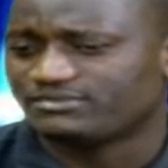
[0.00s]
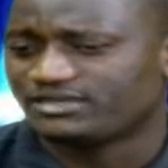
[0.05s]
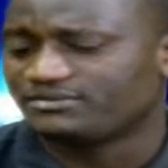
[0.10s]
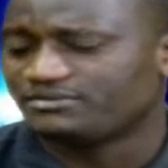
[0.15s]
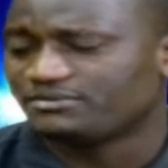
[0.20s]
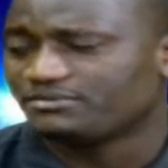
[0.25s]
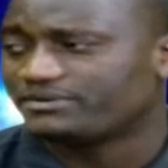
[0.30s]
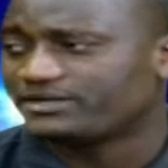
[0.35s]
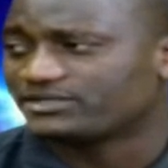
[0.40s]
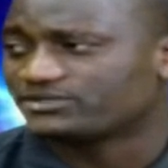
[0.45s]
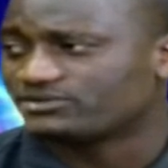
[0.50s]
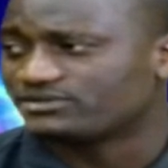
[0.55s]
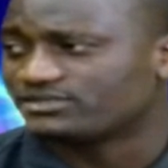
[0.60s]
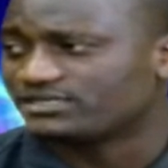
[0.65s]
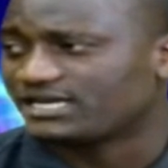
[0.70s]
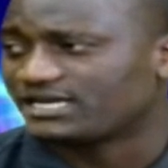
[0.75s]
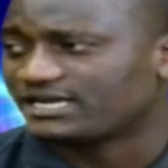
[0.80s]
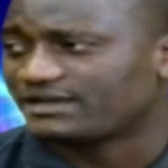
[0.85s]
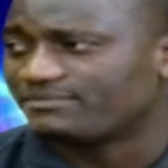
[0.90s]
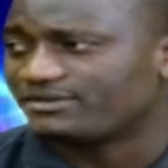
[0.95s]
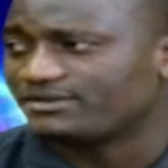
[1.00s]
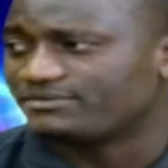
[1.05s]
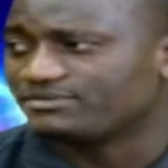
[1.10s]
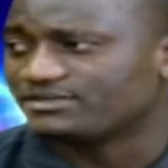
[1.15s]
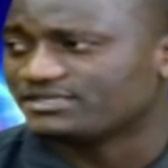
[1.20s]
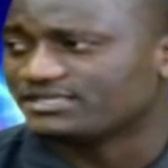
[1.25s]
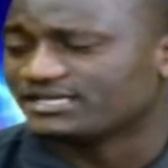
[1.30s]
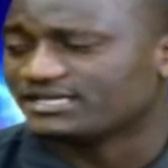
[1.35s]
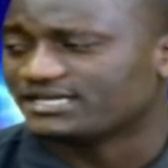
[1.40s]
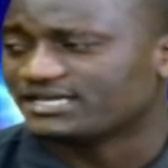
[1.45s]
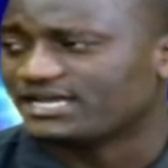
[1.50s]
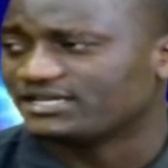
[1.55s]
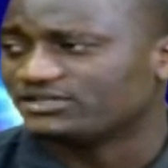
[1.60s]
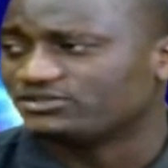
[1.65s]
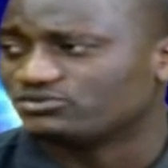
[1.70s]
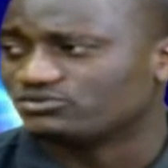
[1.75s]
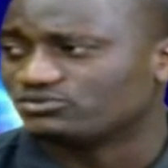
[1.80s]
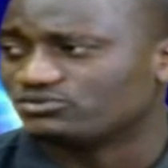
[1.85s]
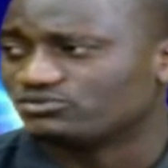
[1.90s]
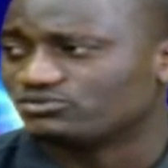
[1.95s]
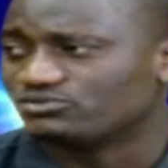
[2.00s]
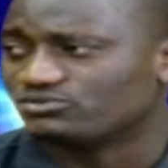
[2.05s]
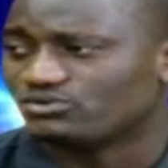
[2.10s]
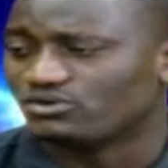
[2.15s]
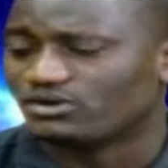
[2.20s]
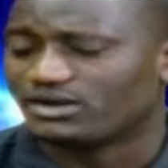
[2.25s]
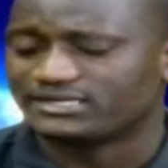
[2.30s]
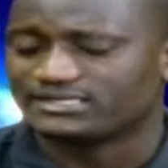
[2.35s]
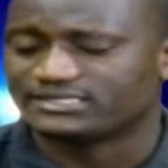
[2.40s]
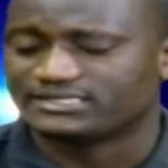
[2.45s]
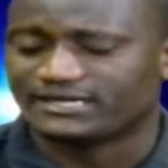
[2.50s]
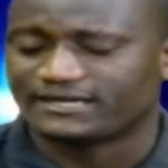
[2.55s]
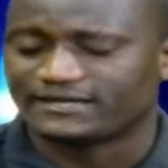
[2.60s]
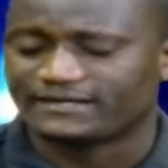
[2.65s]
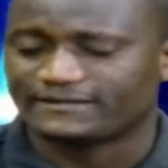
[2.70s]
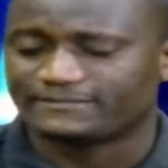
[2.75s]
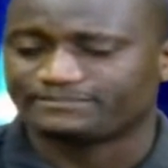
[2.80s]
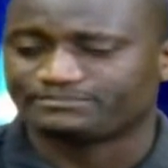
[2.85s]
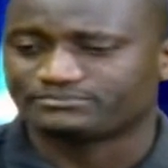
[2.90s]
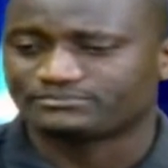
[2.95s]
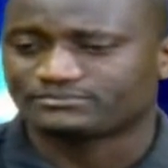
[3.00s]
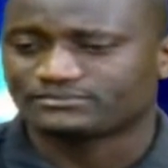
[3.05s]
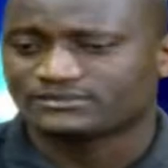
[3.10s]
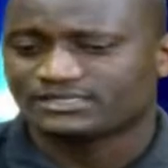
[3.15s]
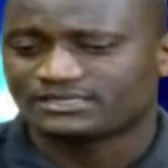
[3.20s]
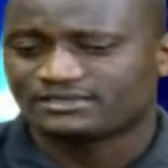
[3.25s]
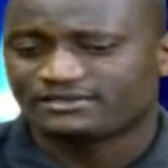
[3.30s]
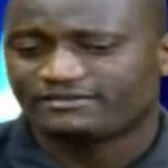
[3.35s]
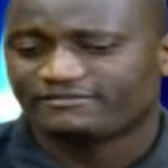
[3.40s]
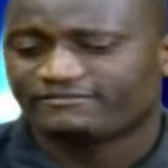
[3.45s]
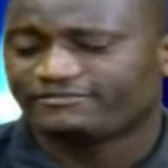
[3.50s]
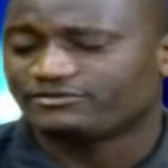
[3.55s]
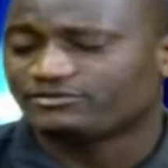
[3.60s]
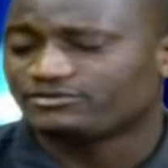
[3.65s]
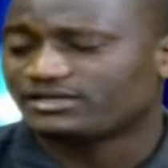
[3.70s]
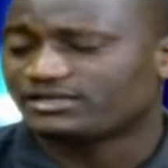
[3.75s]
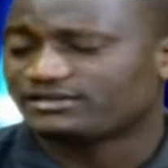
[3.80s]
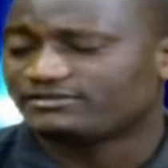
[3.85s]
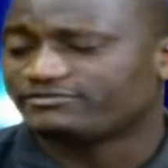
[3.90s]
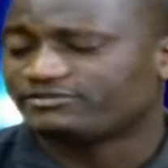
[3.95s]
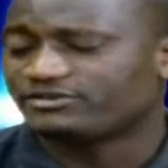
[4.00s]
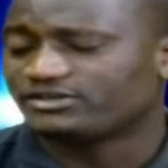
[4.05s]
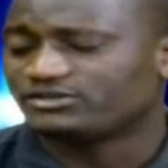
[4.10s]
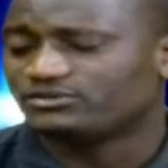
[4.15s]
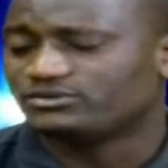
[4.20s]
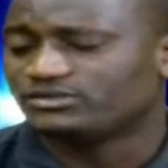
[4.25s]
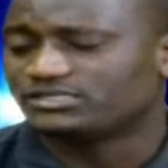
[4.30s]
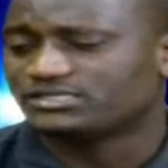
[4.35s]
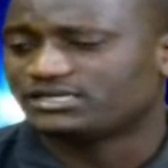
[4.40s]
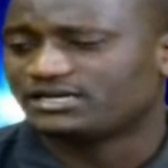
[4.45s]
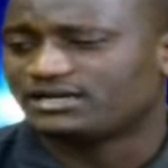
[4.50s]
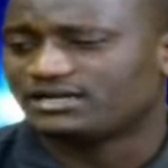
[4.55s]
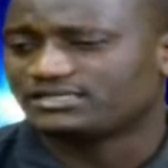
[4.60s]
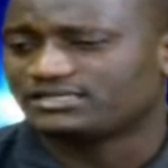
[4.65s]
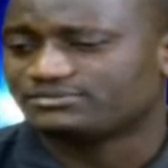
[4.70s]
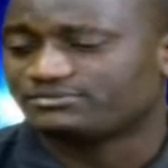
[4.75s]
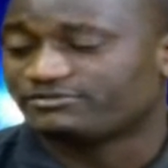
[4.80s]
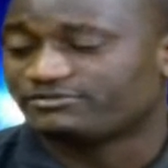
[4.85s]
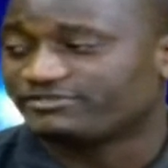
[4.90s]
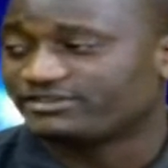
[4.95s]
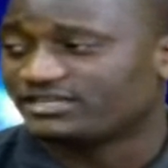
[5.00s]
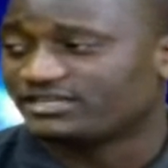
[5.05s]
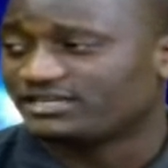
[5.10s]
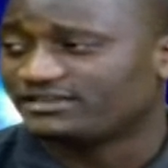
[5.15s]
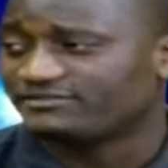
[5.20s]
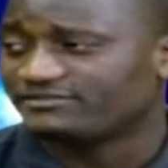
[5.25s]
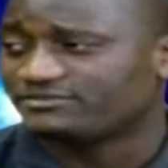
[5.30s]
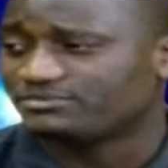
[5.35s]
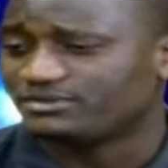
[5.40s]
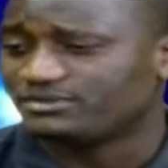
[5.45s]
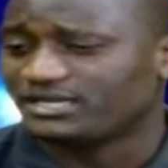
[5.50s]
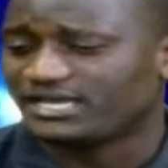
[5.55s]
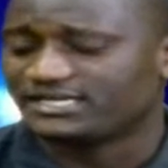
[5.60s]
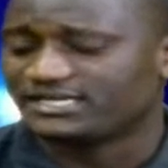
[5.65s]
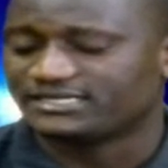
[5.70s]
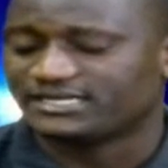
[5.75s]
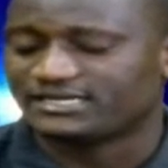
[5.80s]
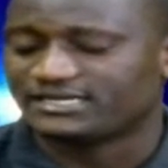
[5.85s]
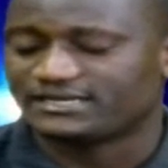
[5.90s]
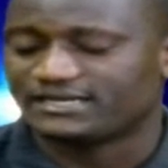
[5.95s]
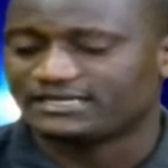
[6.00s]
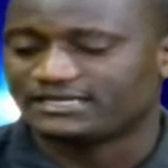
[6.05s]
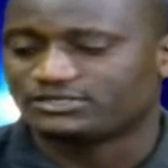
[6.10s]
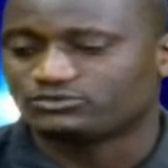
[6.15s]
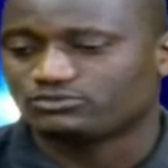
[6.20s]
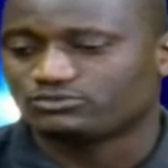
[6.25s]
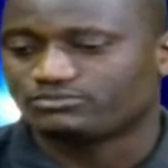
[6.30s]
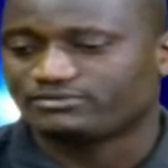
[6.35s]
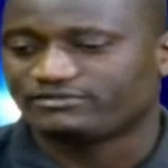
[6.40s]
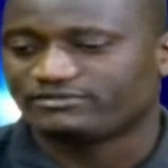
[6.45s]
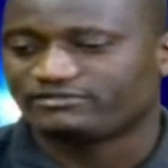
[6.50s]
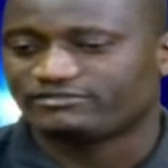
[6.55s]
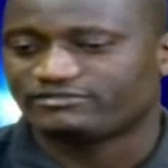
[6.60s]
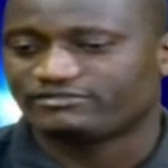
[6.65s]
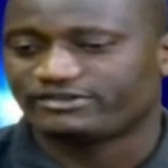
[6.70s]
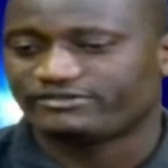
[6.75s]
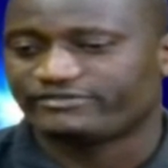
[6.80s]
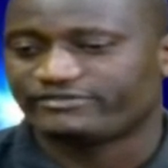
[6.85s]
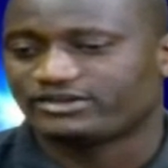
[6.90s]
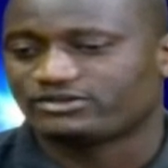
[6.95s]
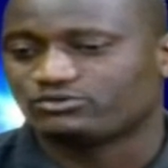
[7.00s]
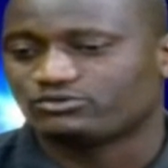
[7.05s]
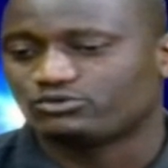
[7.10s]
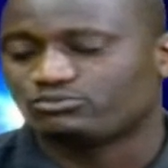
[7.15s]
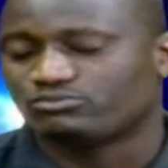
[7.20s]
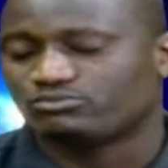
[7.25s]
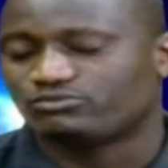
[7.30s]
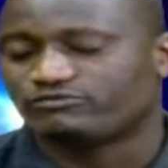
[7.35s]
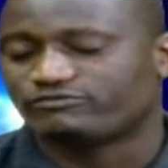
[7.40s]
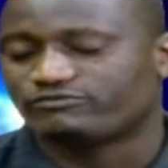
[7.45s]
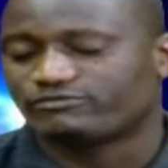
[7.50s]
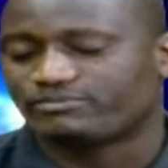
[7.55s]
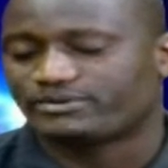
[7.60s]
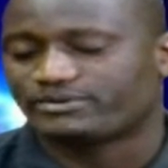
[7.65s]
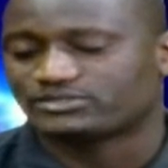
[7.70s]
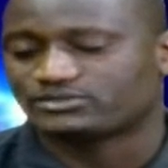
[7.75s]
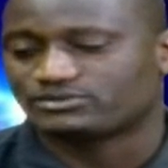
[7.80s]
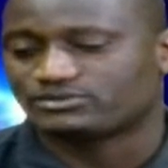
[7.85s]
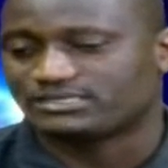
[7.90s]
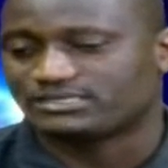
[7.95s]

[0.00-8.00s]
Maybe Patson Daka may be the guy to go and fill that void which Timo Werner left behind, and it will be a very, very good move for Patson